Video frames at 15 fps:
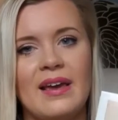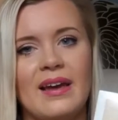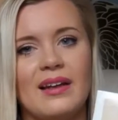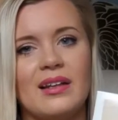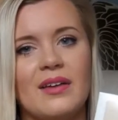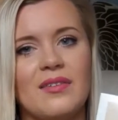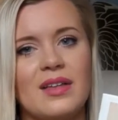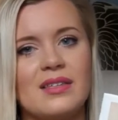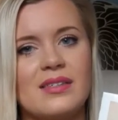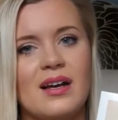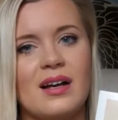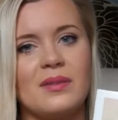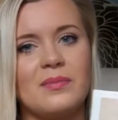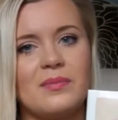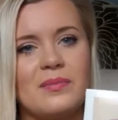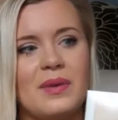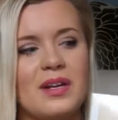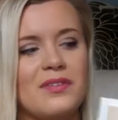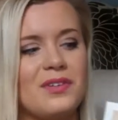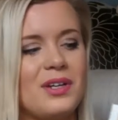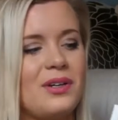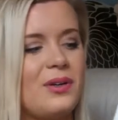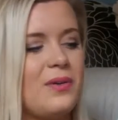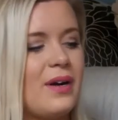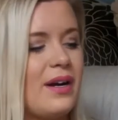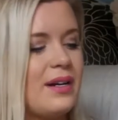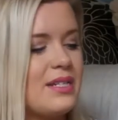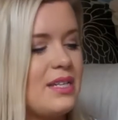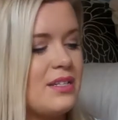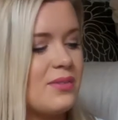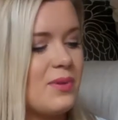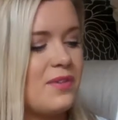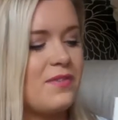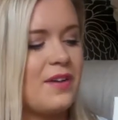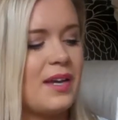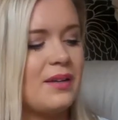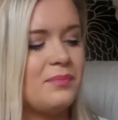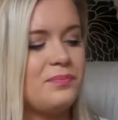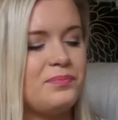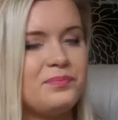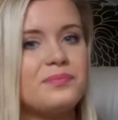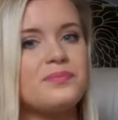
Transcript: I love that song. But if you are a T-Swift fan,